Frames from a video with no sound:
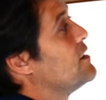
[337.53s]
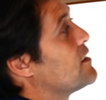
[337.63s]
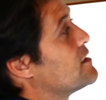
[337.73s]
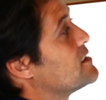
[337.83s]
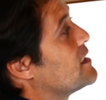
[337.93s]

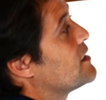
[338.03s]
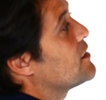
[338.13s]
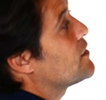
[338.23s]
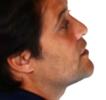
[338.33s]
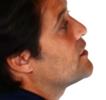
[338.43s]
You can see
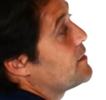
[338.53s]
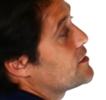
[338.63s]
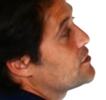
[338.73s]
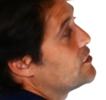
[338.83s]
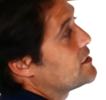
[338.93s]
here, I'm
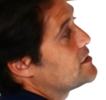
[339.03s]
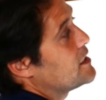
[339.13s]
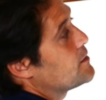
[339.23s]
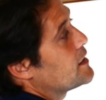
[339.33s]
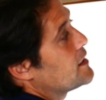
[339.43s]
not sure you can
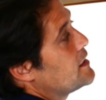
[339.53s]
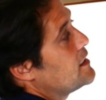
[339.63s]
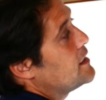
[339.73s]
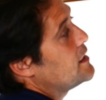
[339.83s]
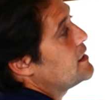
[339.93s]
see, but
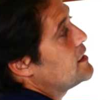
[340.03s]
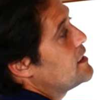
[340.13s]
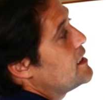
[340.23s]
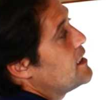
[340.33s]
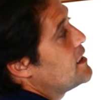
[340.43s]

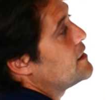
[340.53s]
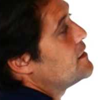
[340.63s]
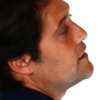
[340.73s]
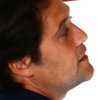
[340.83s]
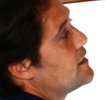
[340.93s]

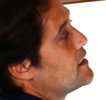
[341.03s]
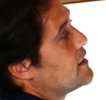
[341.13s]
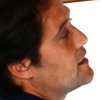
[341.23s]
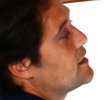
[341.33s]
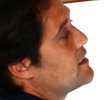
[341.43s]

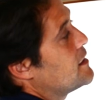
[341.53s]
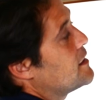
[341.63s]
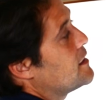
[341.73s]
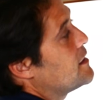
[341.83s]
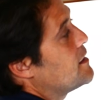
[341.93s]
the
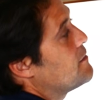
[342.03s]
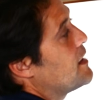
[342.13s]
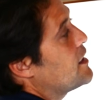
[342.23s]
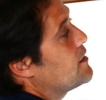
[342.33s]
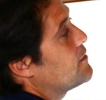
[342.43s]

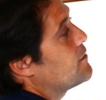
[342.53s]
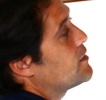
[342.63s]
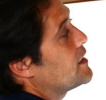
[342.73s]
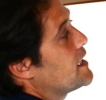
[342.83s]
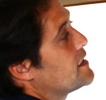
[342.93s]
mounting
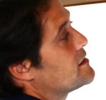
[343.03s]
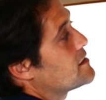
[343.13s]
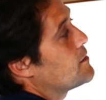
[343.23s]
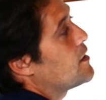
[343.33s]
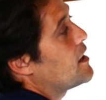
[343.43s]
plate has
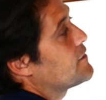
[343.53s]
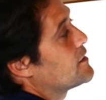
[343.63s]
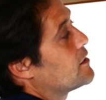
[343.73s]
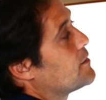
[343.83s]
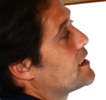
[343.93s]
come off a
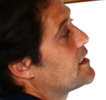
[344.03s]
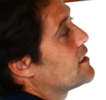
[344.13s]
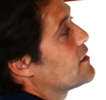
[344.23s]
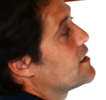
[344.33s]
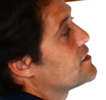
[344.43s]
little bit
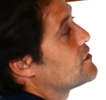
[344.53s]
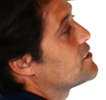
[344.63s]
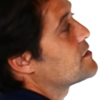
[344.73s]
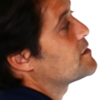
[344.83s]
here, and so there's some